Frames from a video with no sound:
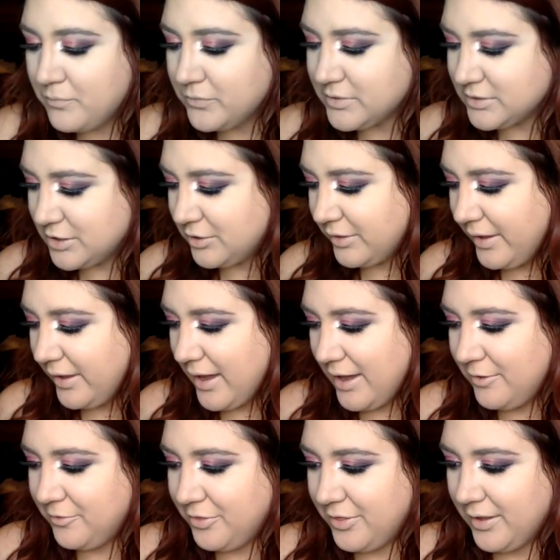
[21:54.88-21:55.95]
So like I
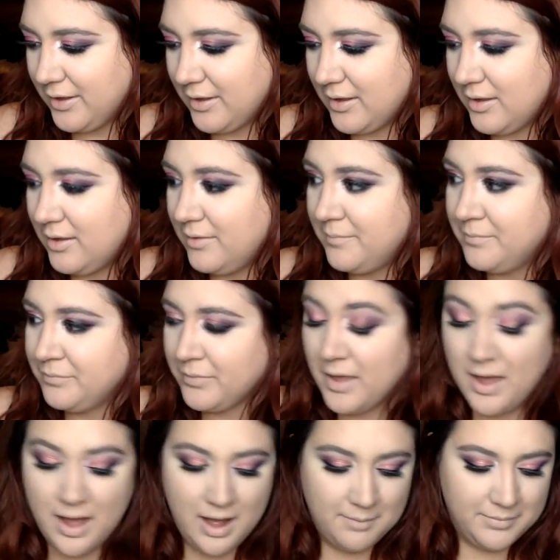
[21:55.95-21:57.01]
don't think
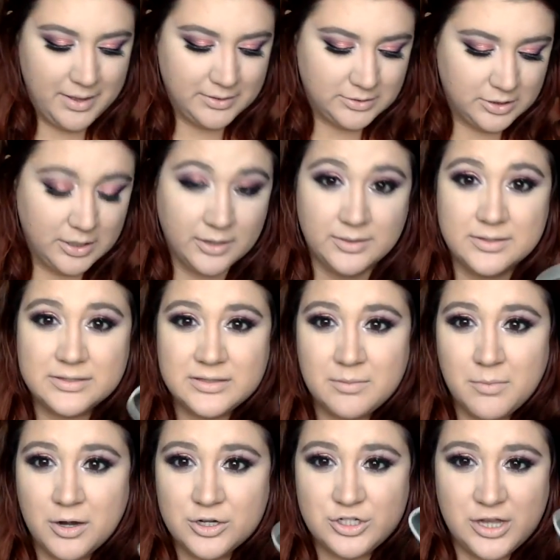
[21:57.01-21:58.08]
I'm that dark. This is the
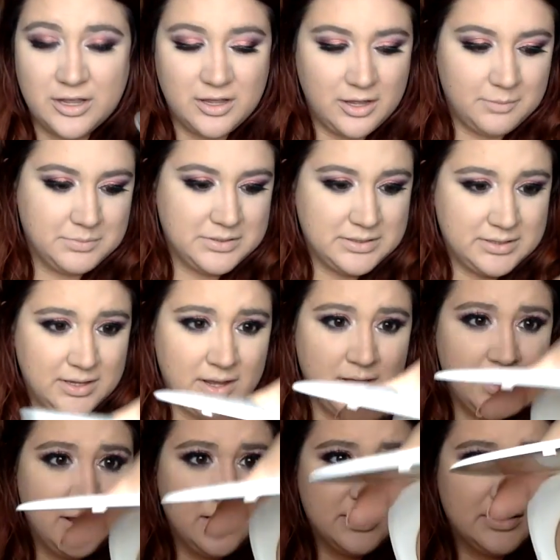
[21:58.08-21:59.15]
Marc Jacobs
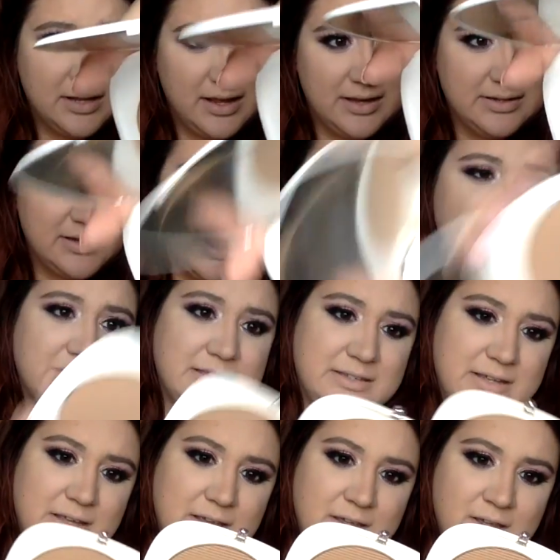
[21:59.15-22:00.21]

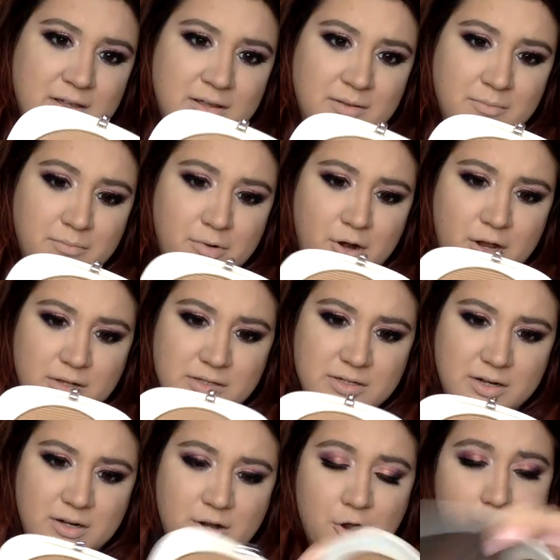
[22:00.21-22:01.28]
Tantastic
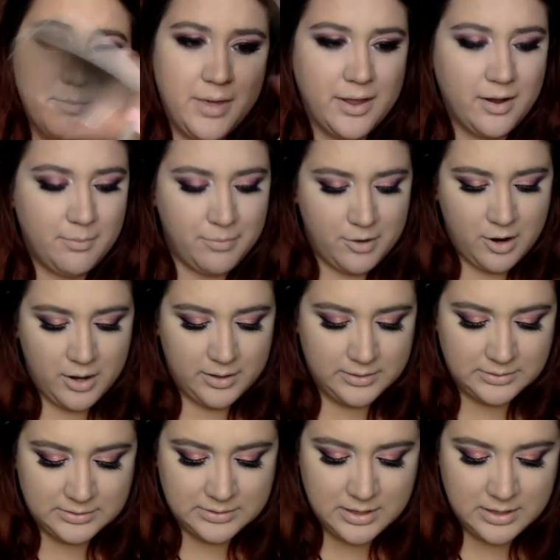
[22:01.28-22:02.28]
bronzer, Omega Bronze,